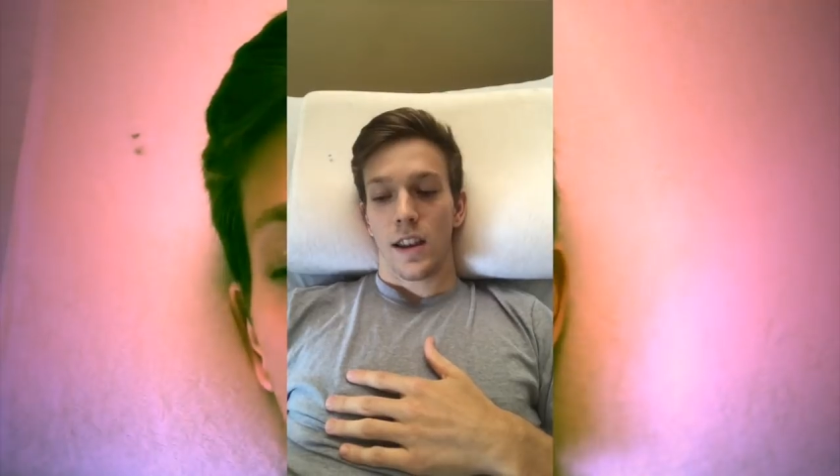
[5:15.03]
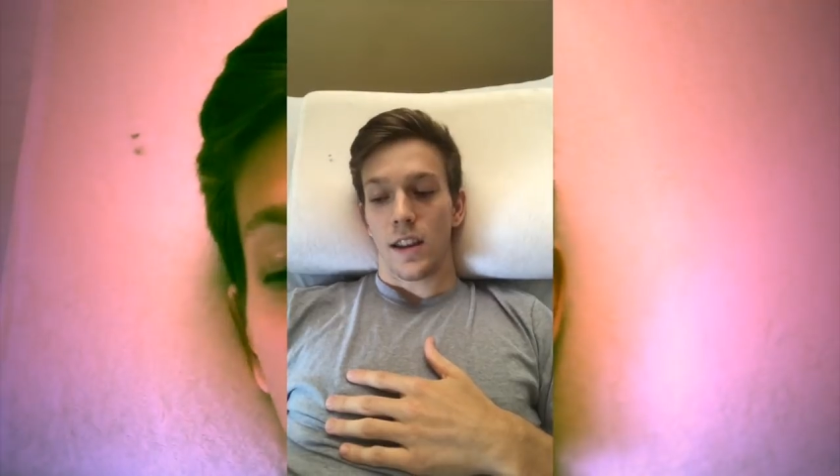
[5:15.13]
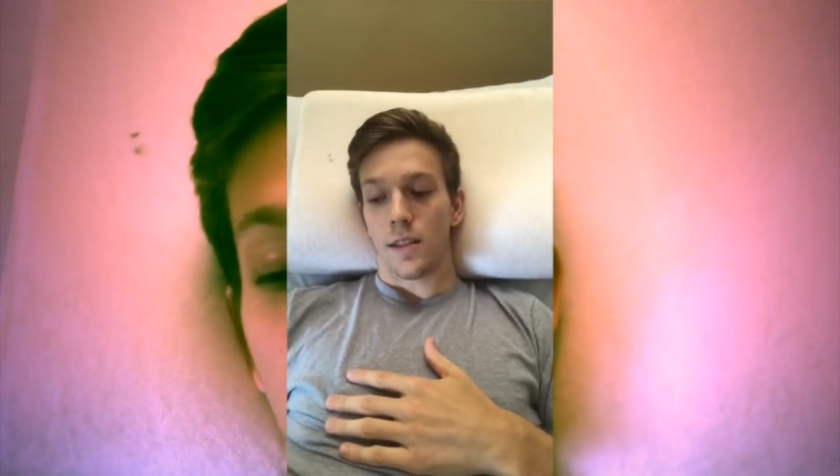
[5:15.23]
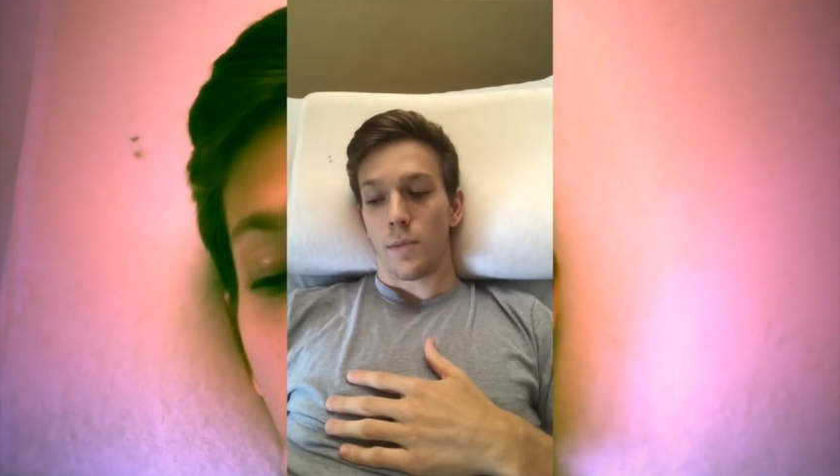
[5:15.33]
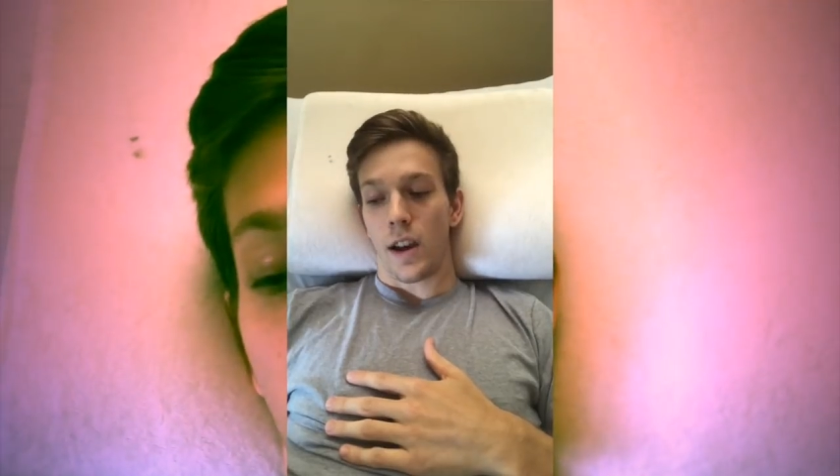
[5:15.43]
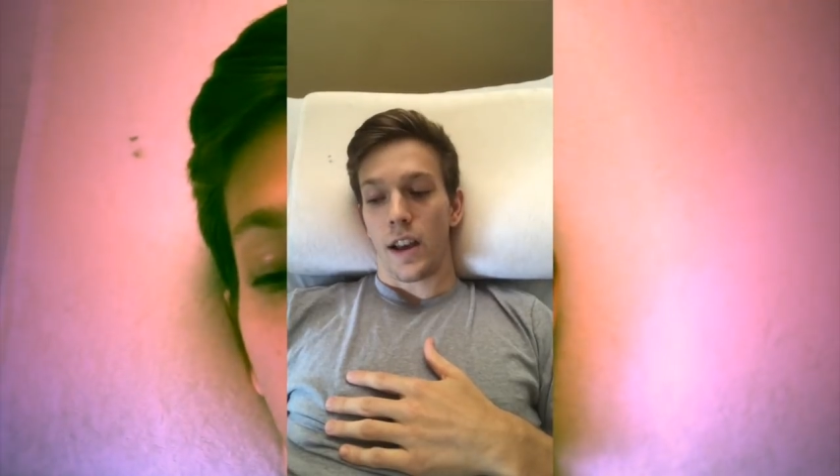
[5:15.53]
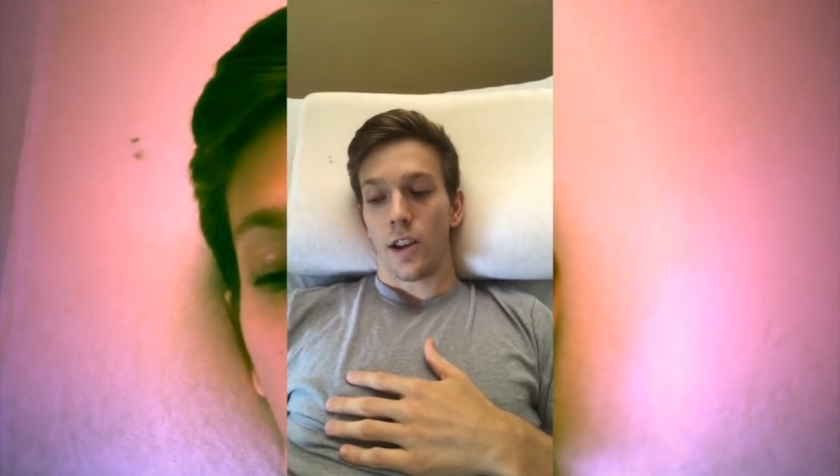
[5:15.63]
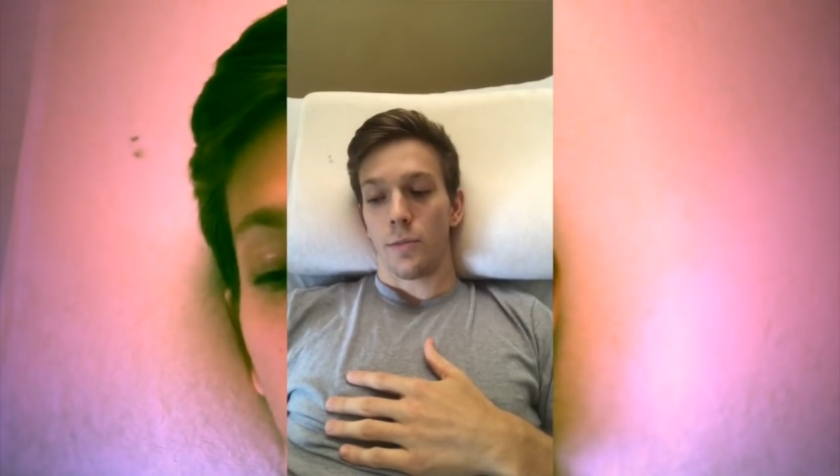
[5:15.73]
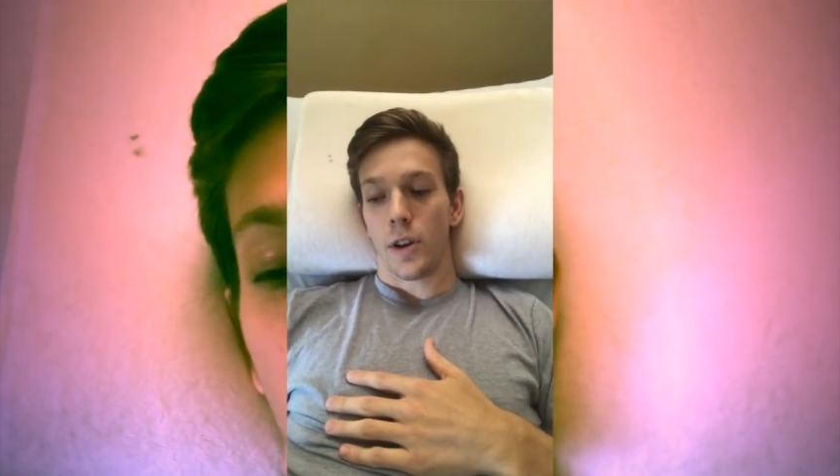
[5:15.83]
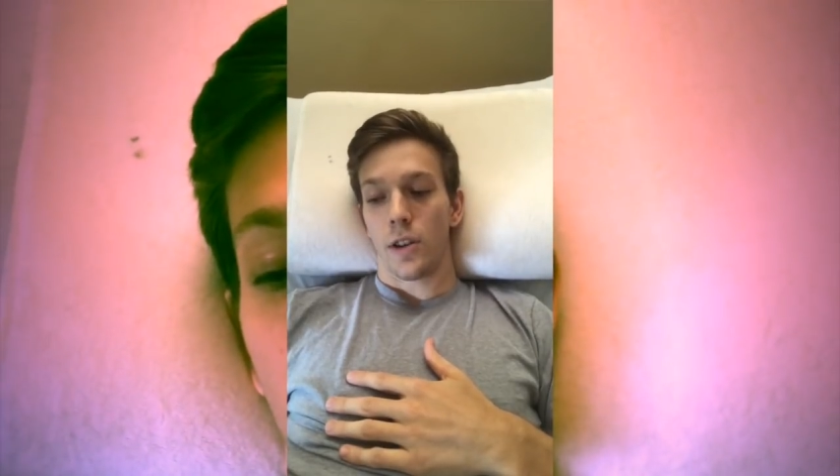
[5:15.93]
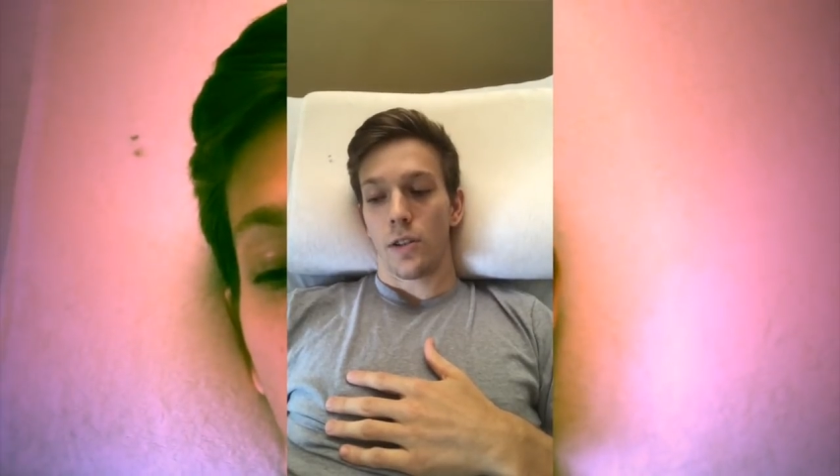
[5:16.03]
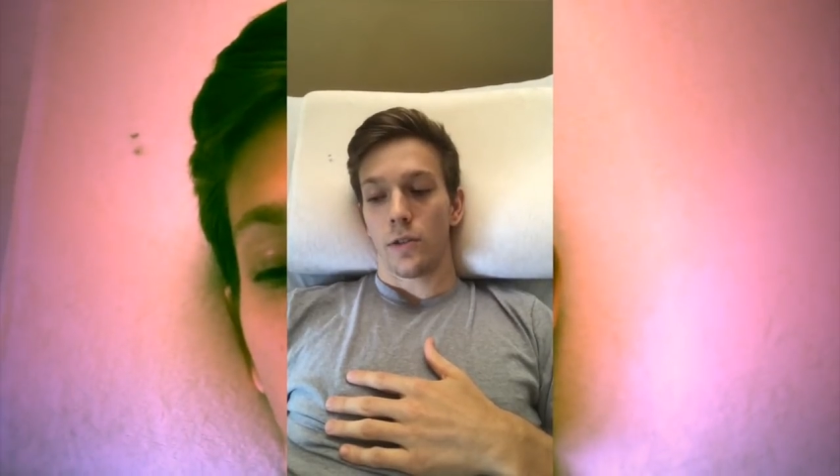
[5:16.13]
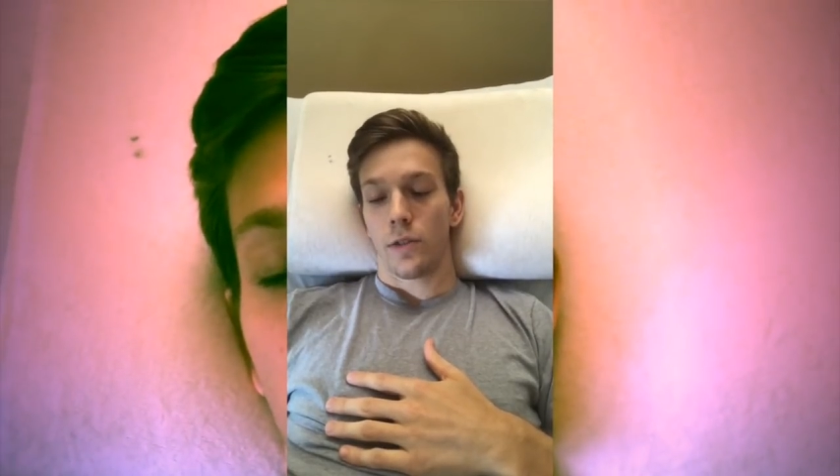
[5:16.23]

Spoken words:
and my elbow,